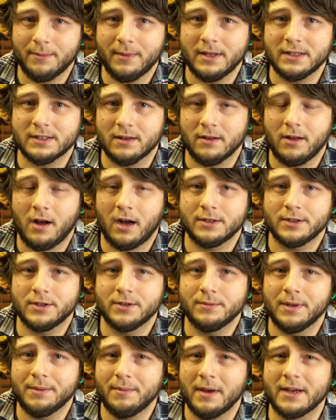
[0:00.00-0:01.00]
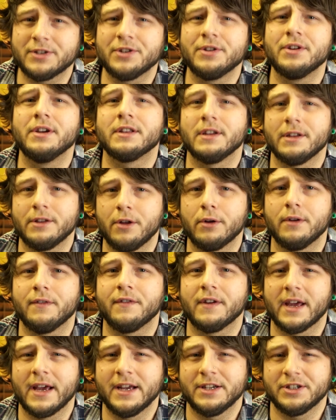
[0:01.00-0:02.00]
means a lot to me. Make sure you hit the
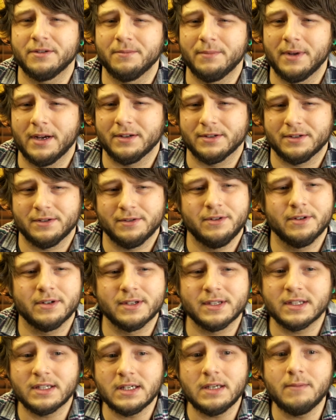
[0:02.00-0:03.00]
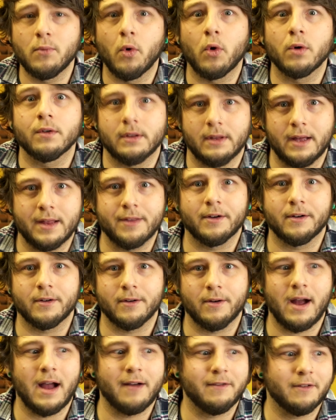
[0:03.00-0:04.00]
notification bell so you can see more of the
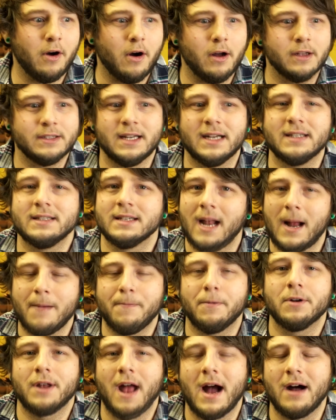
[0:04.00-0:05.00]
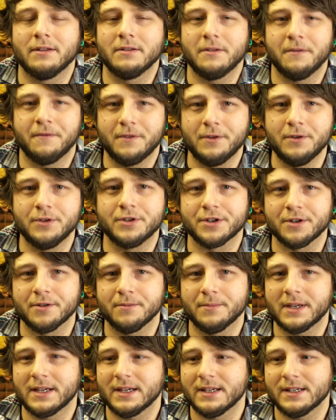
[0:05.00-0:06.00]
leathercraft content that I put out in the future,
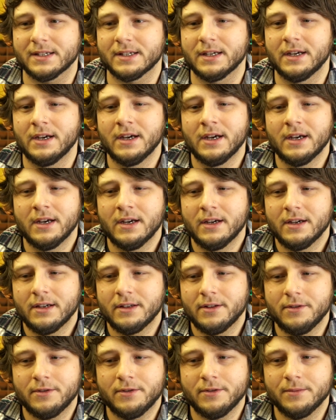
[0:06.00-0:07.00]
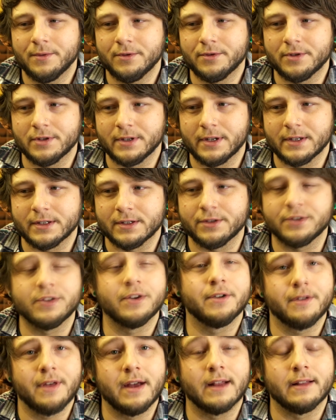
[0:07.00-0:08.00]
because YouTube usually doesn't show
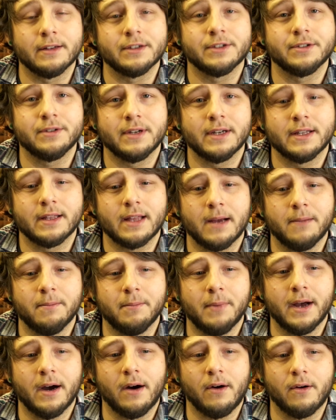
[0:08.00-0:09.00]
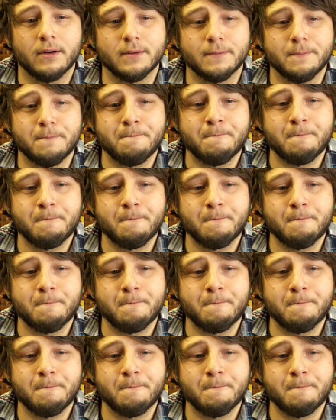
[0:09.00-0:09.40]
you that unless you hit that bell. And